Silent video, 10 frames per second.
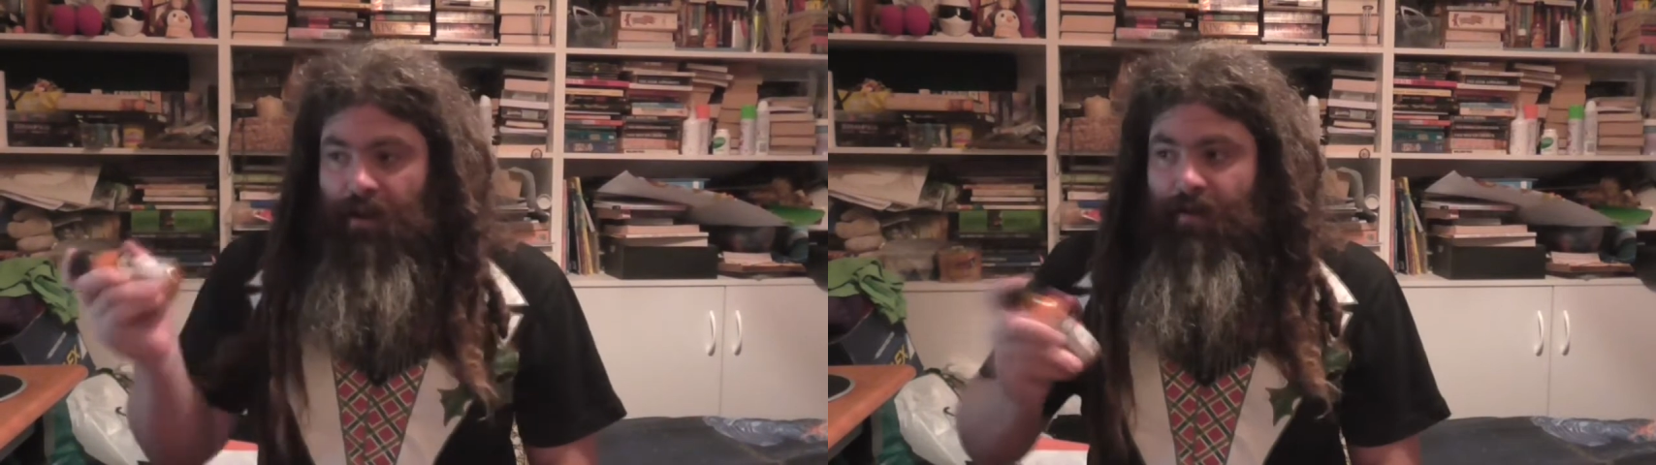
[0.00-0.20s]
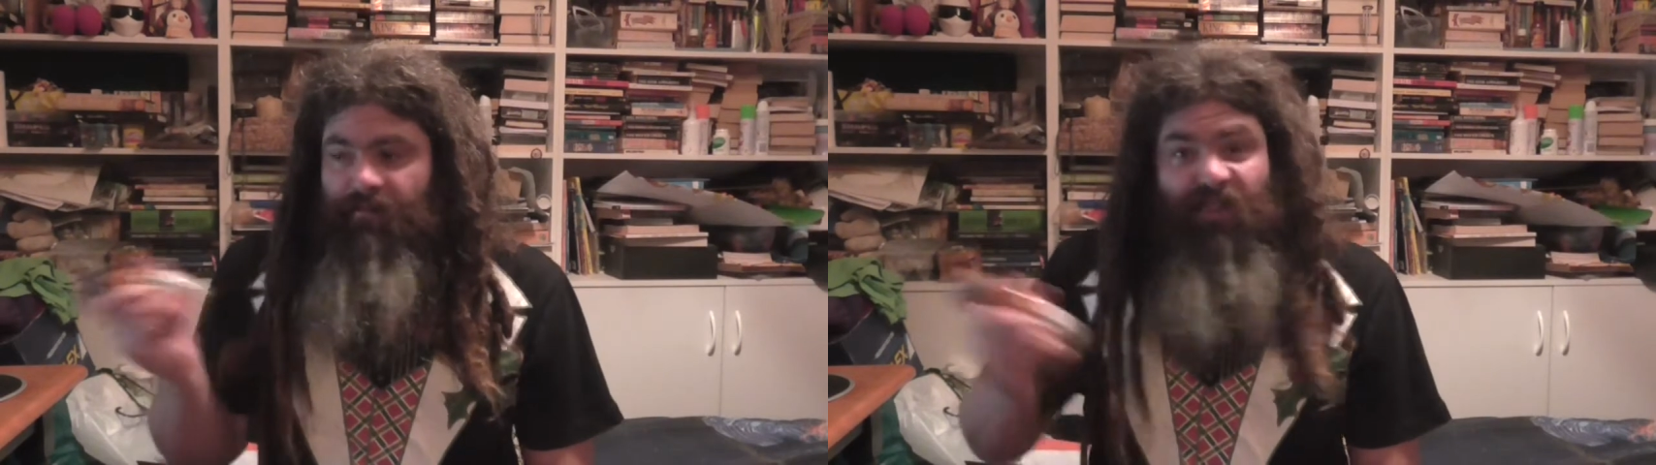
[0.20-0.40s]

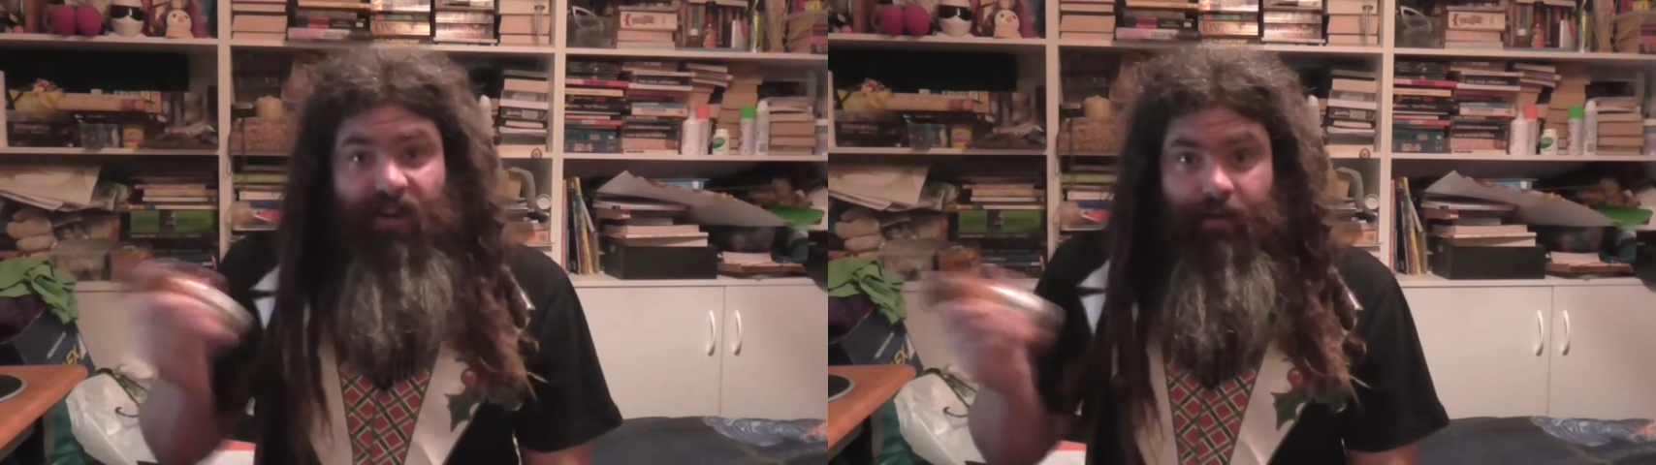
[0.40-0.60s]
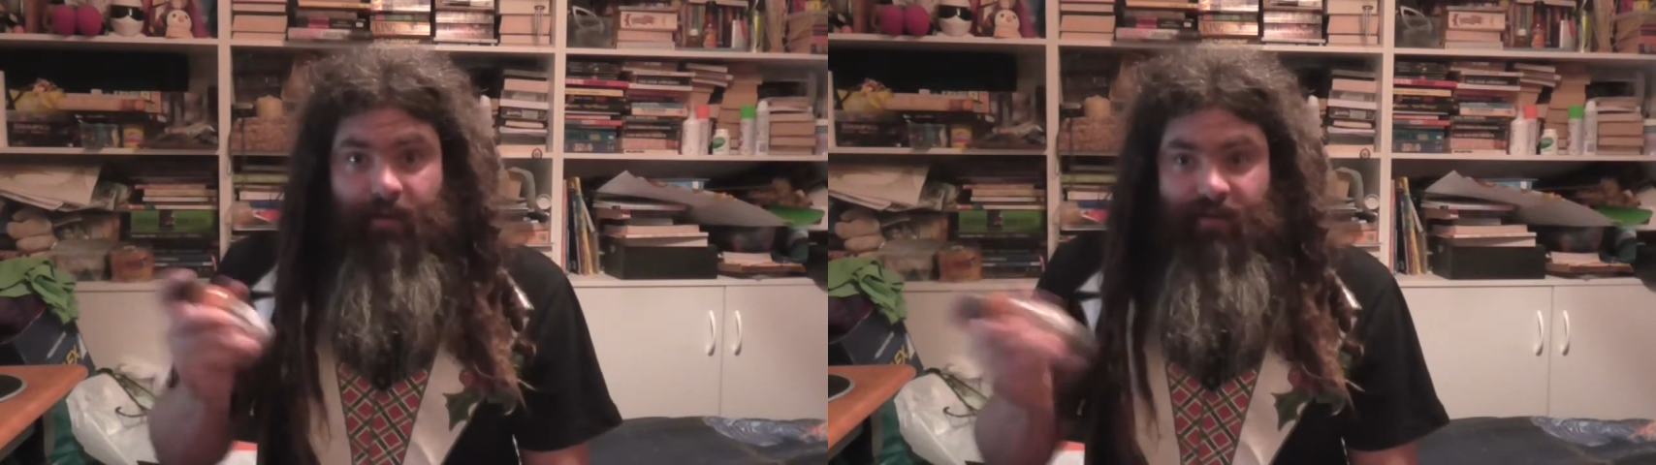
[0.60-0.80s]
um,
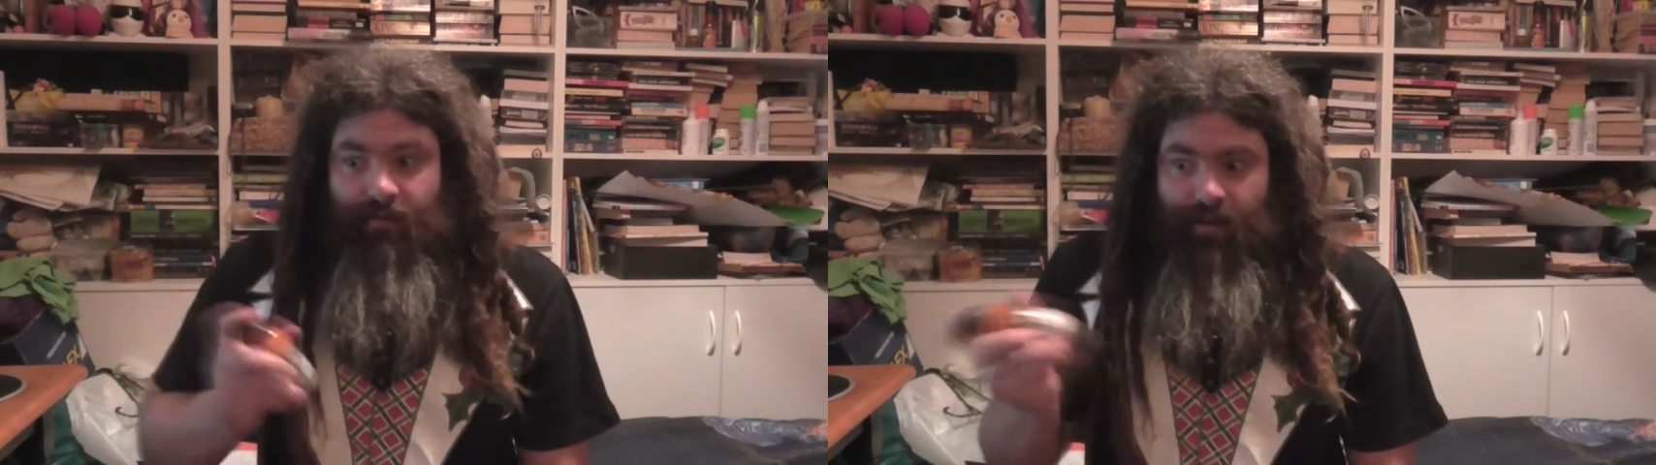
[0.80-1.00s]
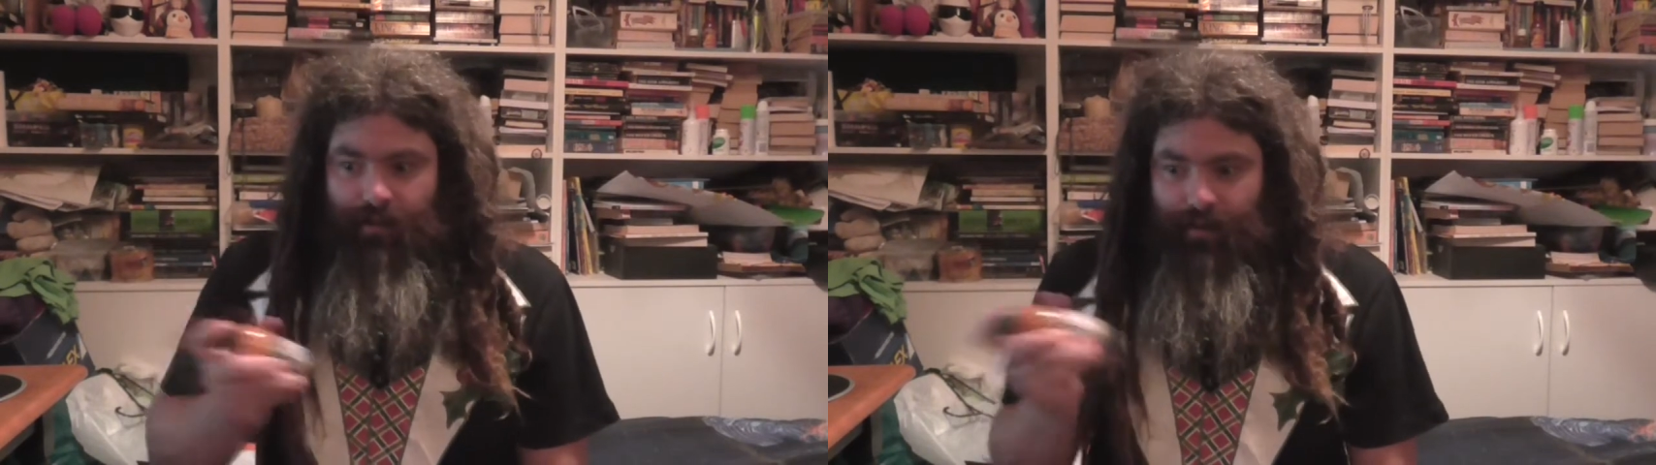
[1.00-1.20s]
find a green
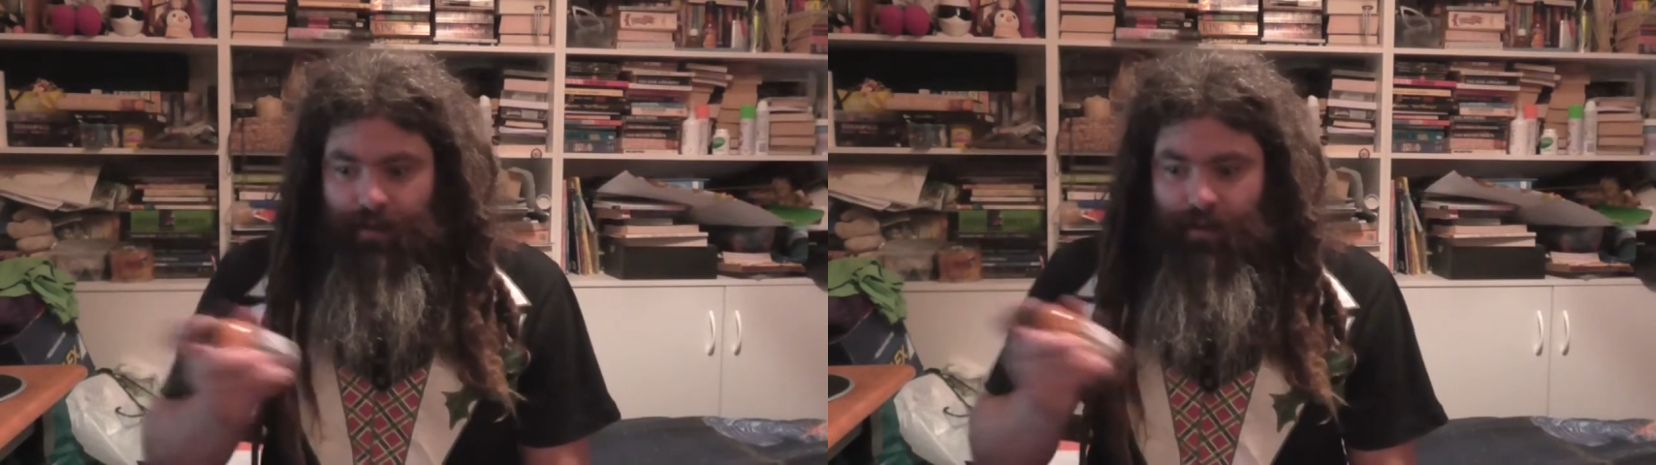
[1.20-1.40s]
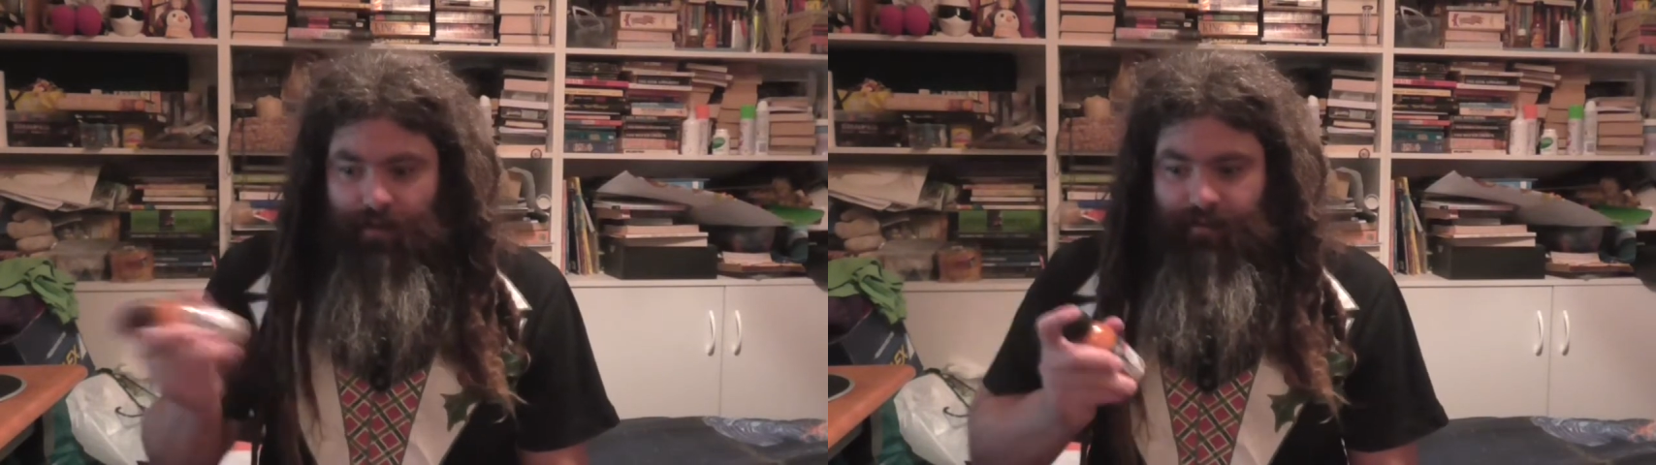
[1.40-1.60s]
screen,
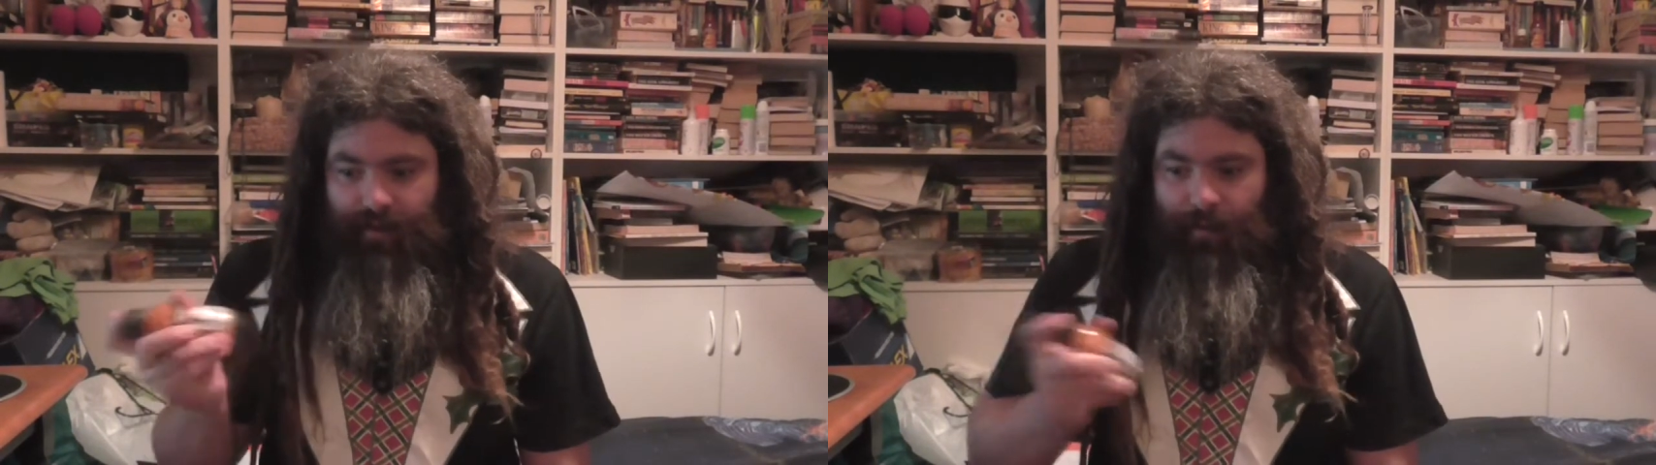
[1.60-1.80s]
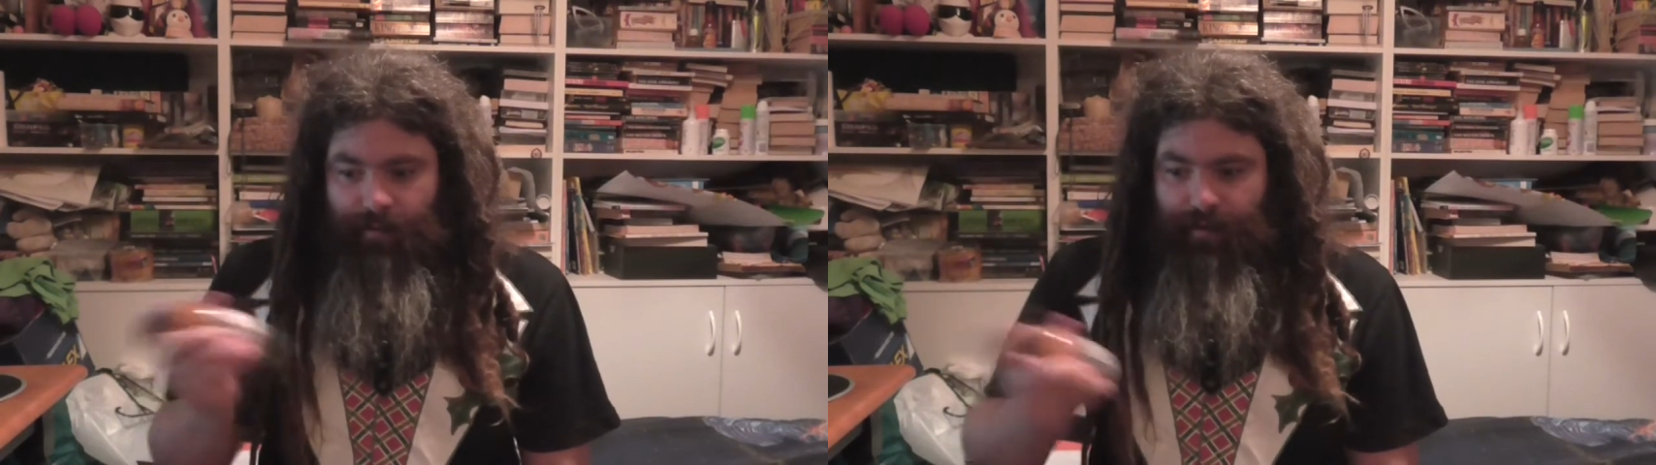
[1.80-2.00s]
and
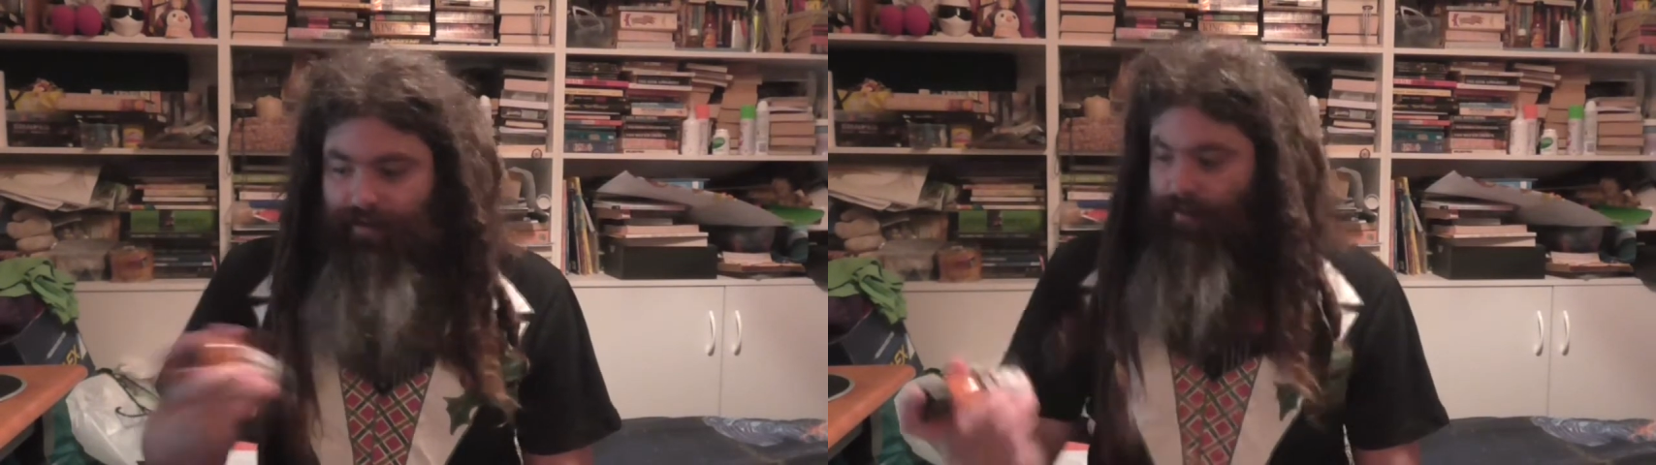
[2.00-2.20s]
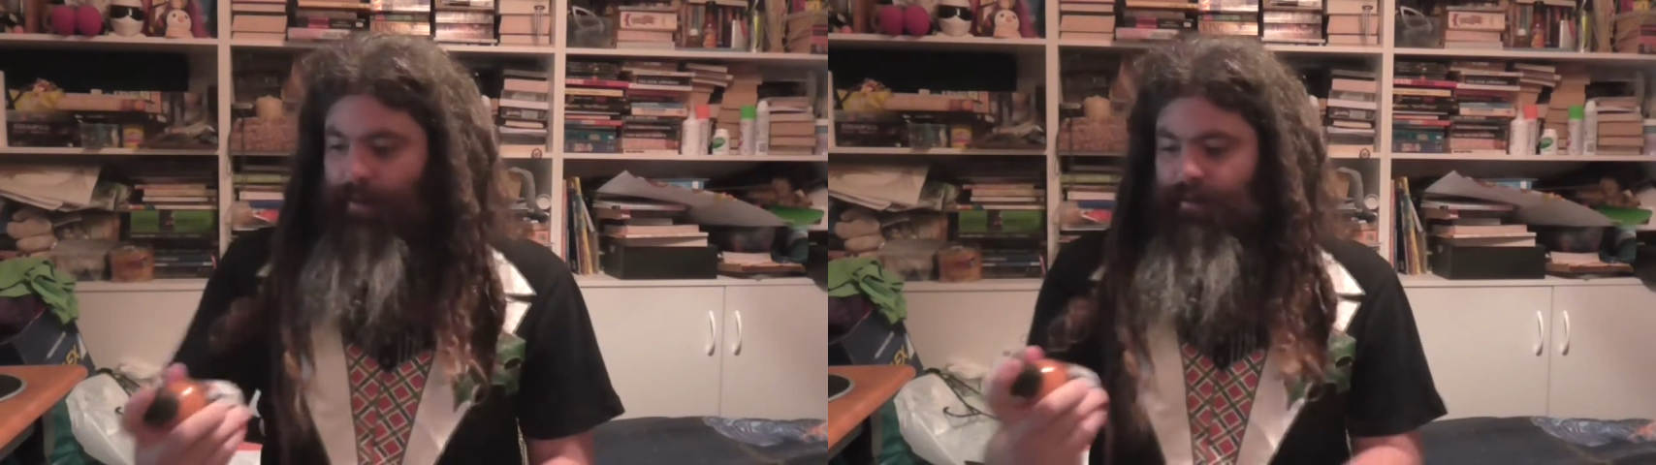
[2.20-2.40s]
set up a green screen.